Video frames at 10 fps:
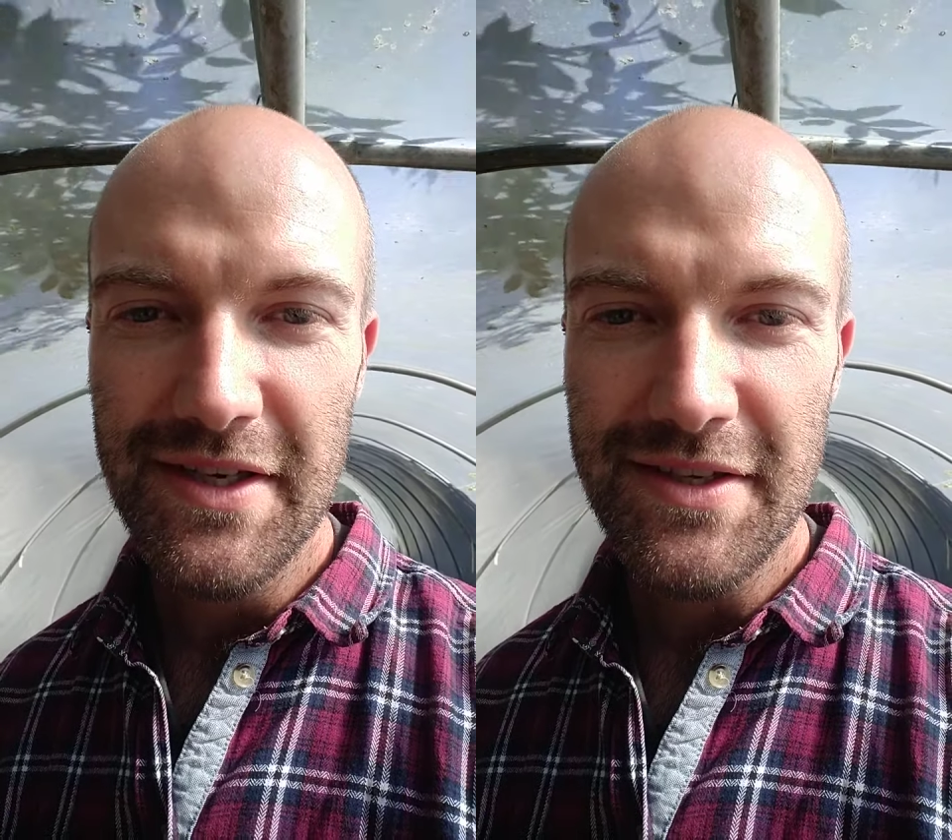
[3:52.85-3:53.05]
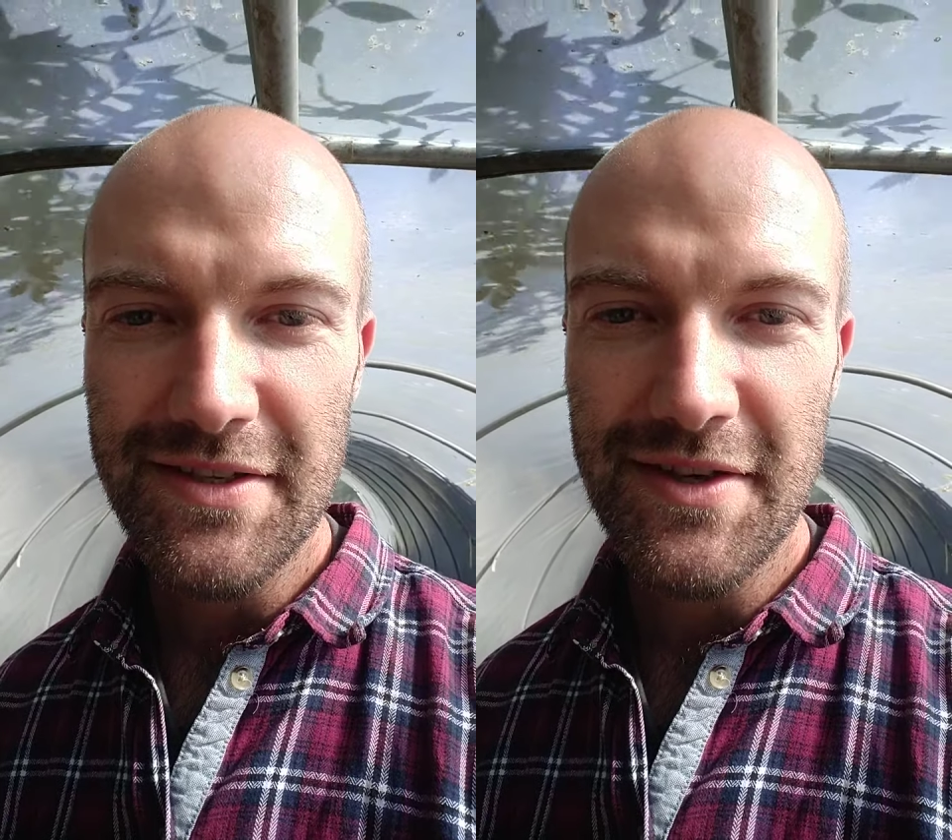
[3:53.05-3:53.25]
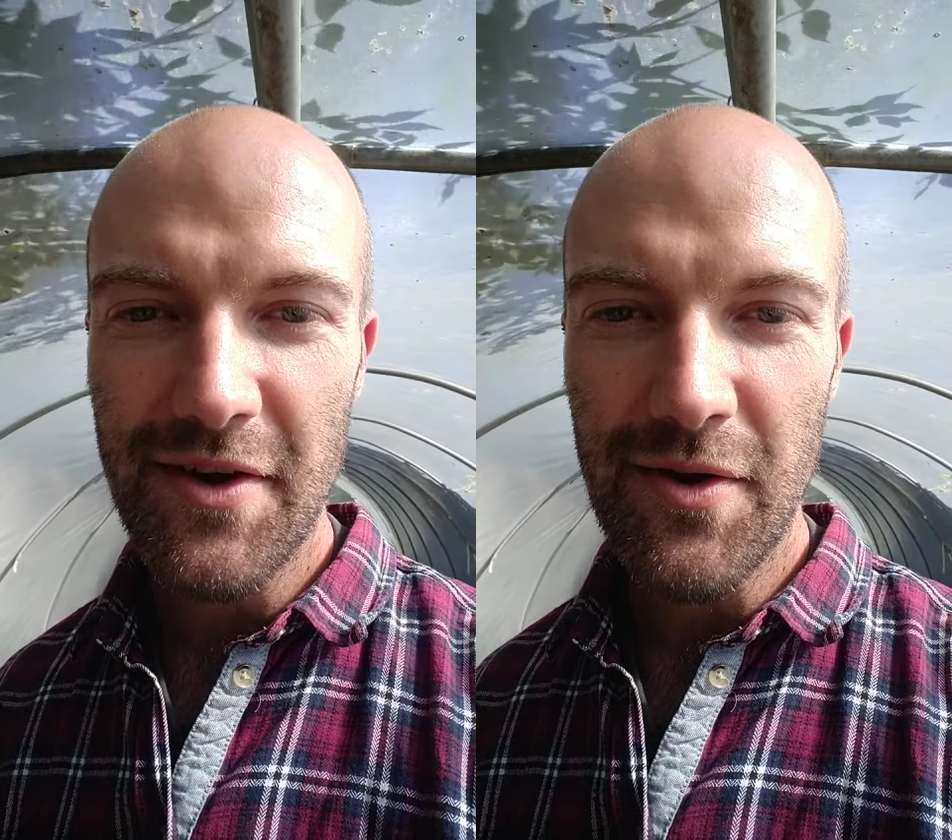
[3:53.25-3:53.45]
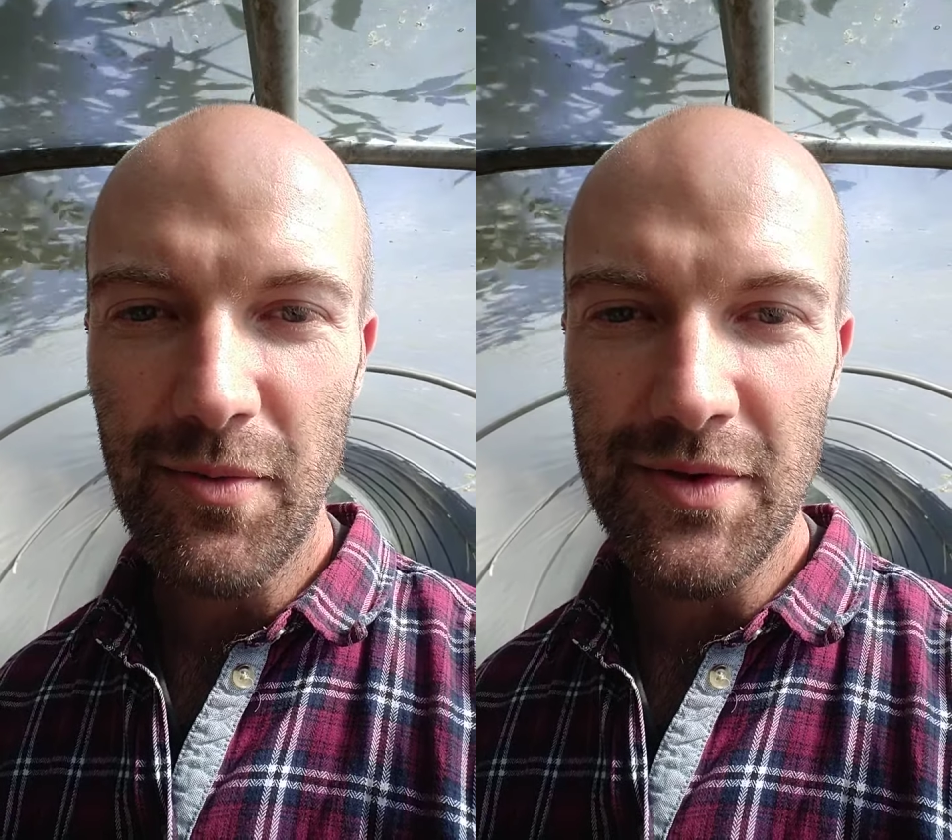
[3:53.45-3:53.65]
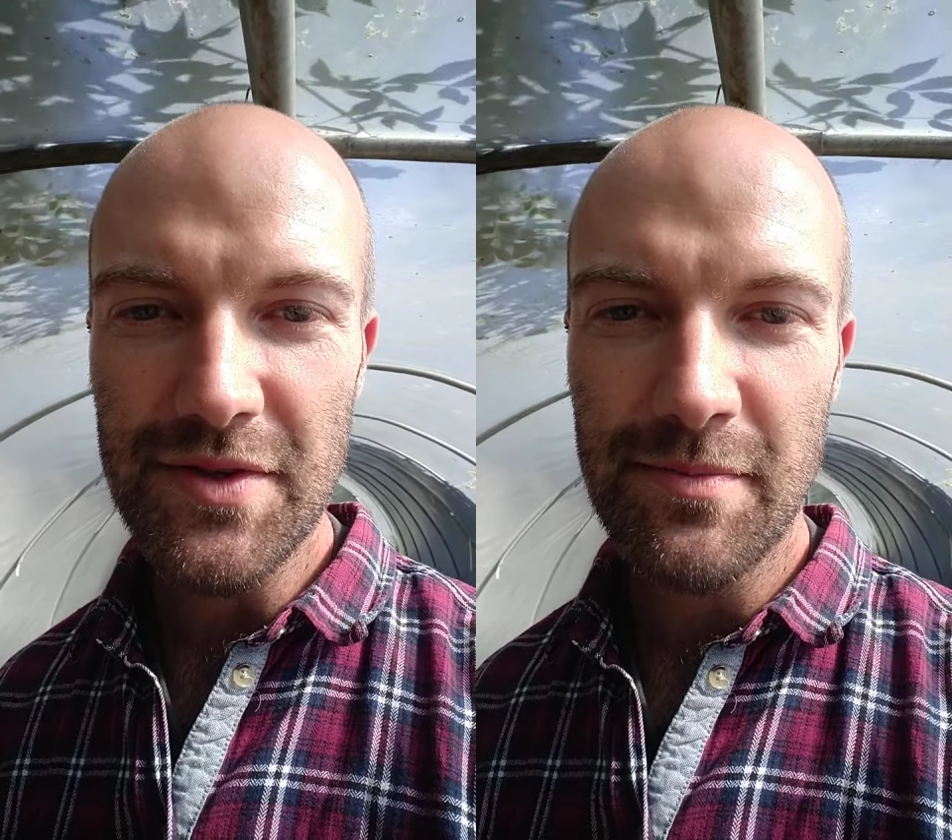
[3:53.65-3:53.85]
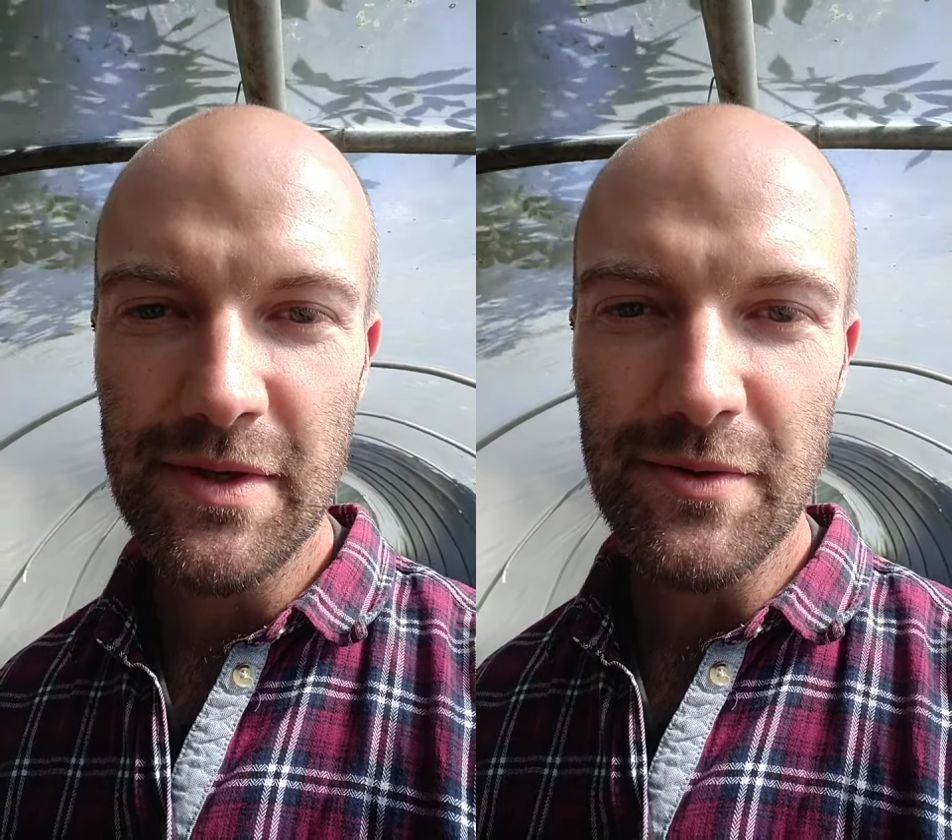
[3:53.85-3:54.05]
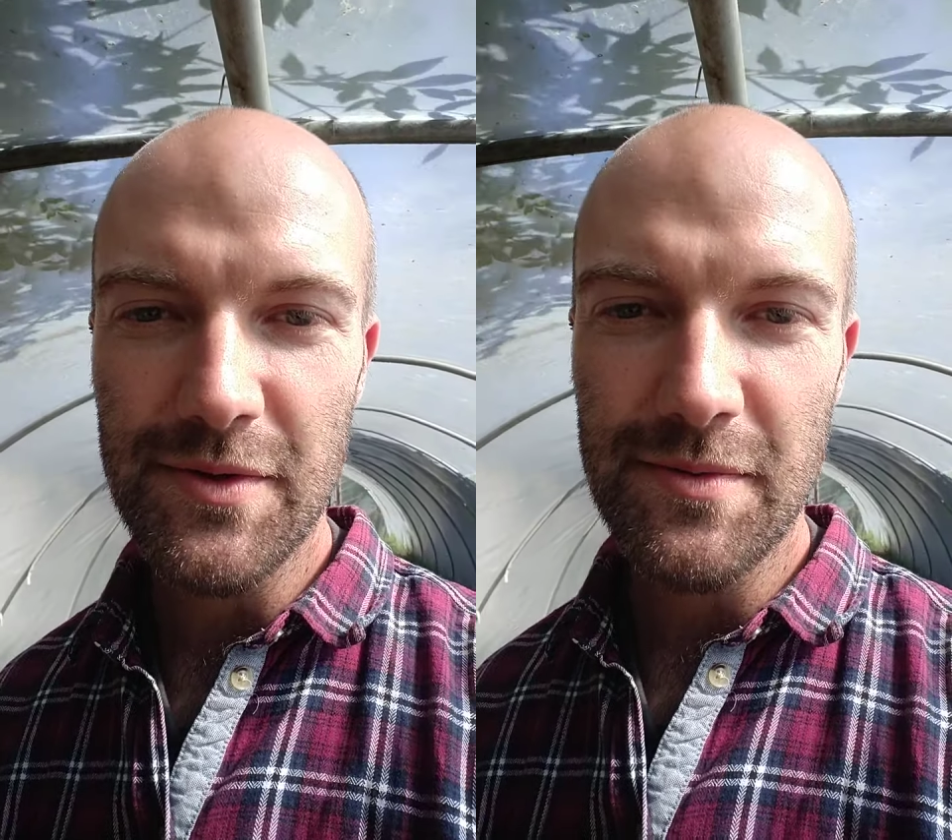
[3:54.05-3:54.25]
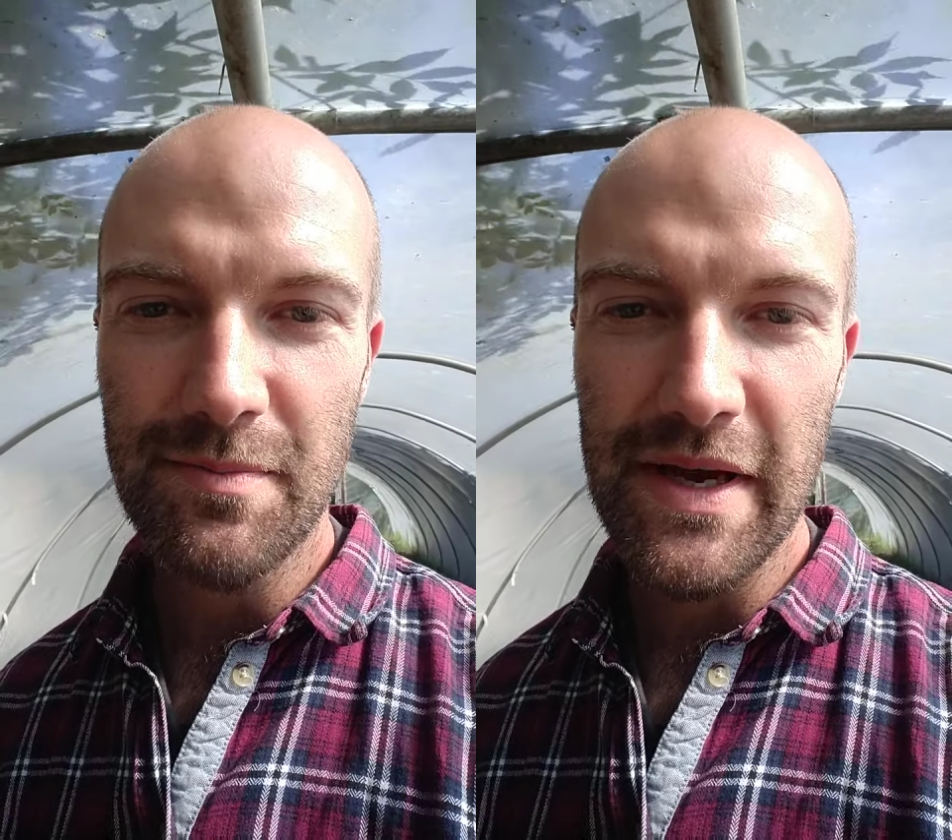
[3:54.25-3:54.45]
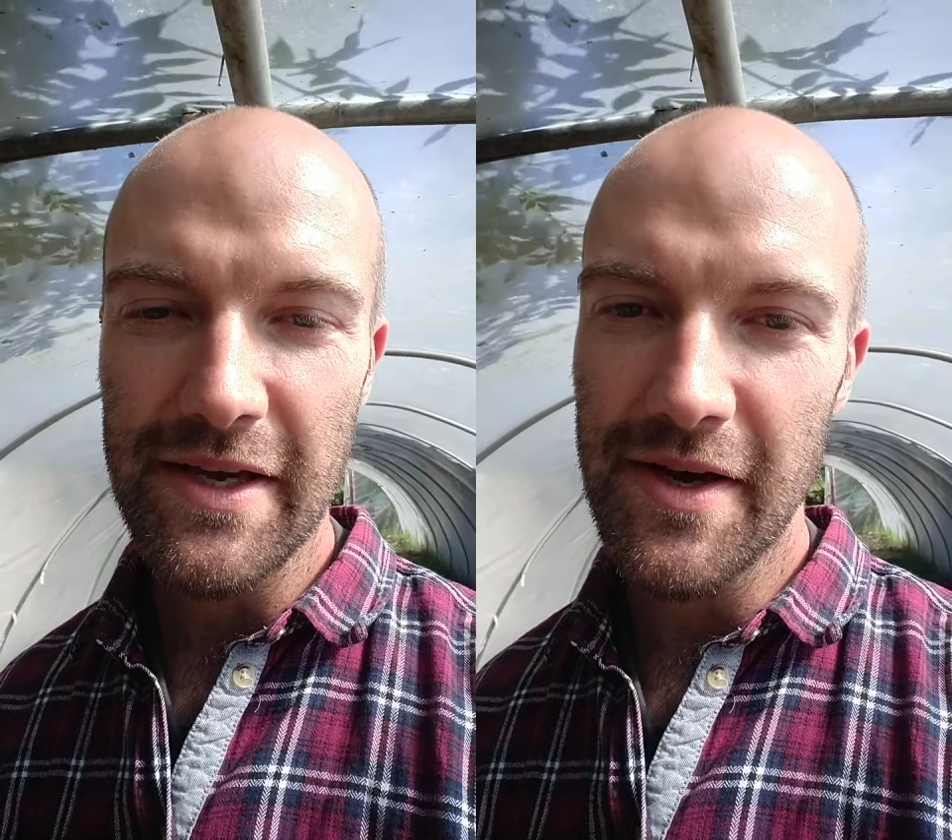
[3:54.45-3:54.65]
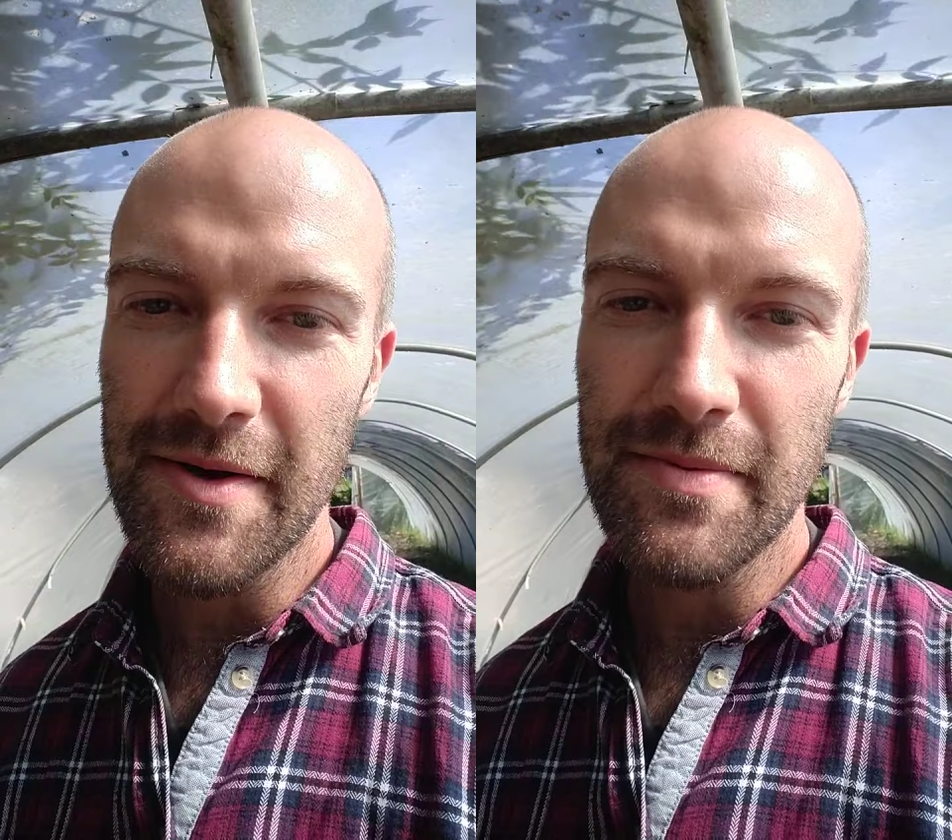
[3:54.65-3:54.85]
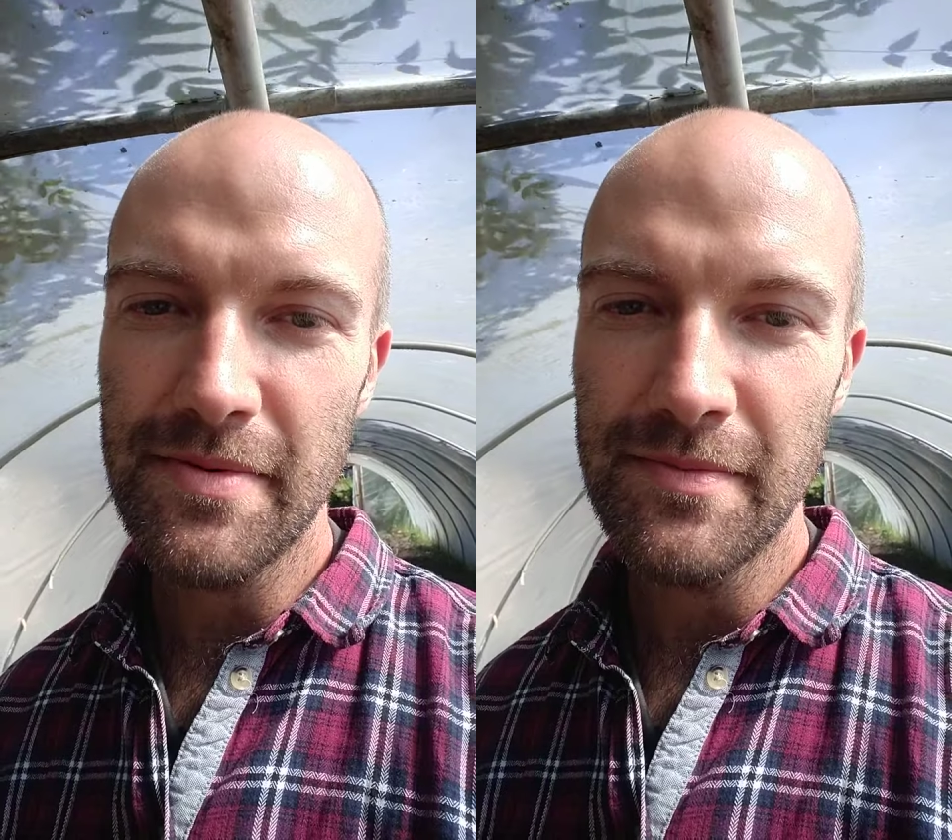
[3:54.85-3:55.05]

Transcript: So once the milk's back up,